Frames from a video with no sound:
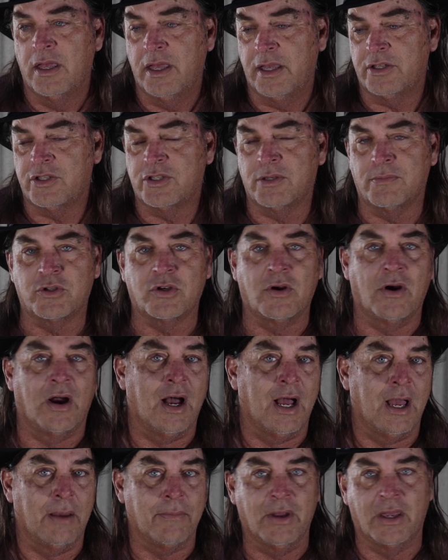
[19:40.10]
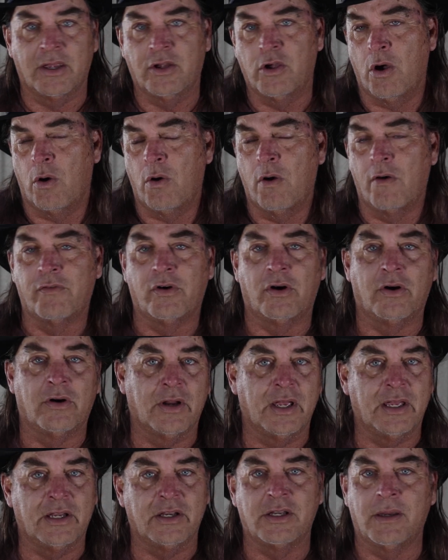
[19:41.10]
hit subscribe, go over,
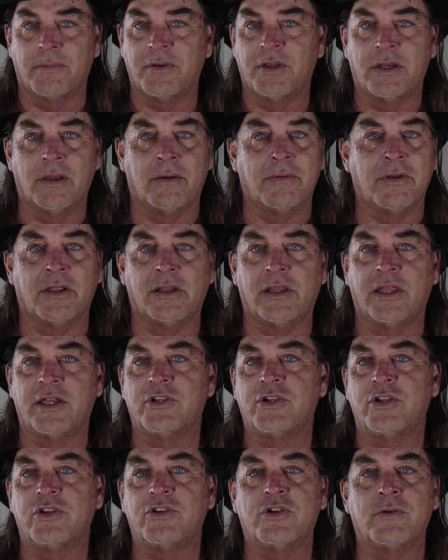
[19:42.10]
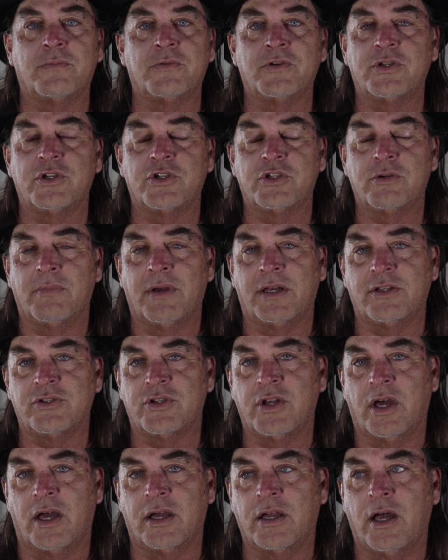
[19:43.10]
hit
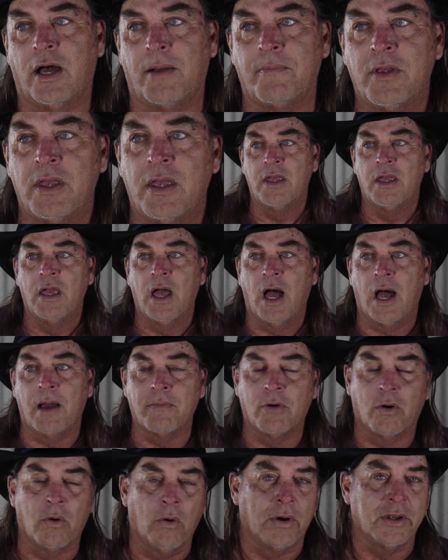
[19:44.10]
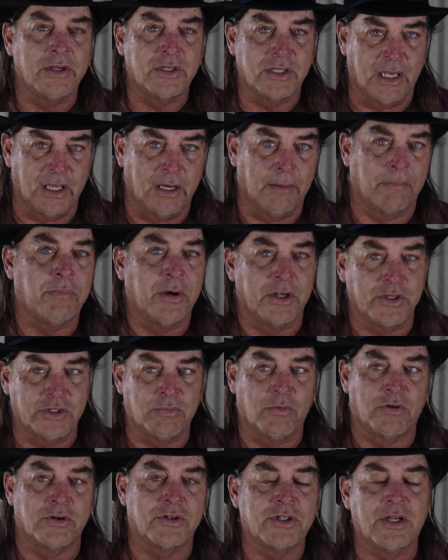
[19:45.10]
www.legendsuperstitionmountains.com. I'm going to get a
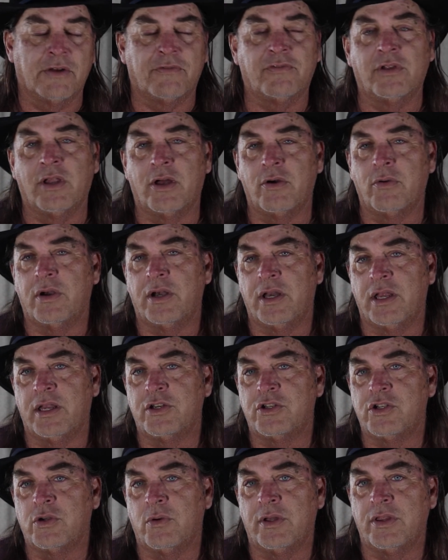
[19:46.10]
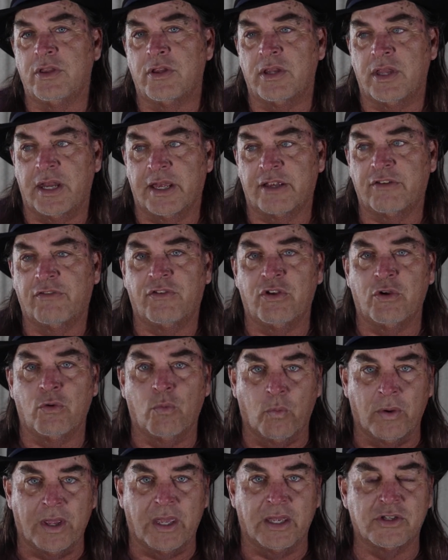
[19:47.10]
bunch more stuff loaded into it in the next few
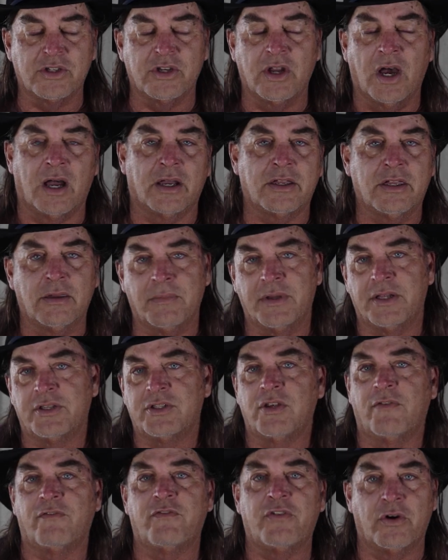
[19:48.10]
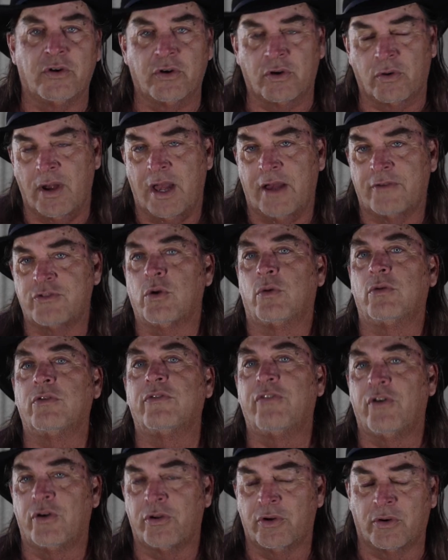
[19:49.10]
weeks, documents and photographs, old
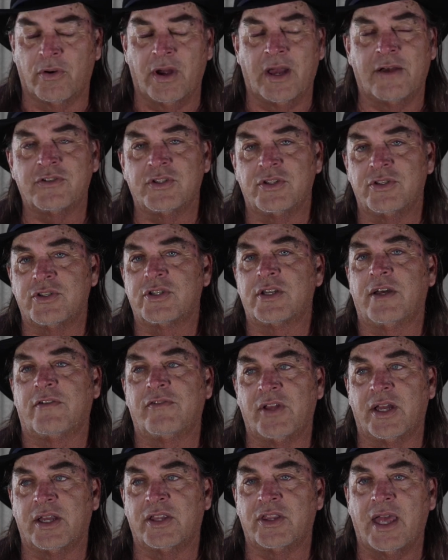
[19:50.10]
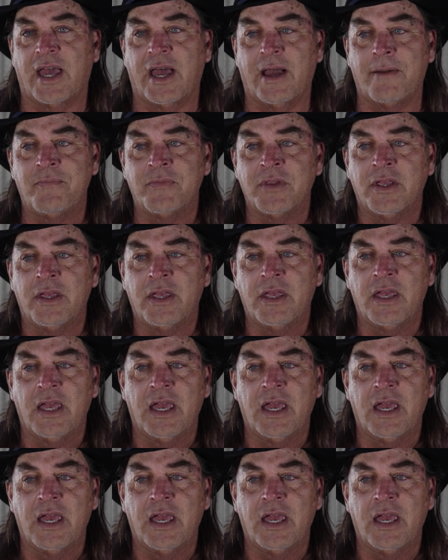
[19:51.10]
photographs and stuff like that.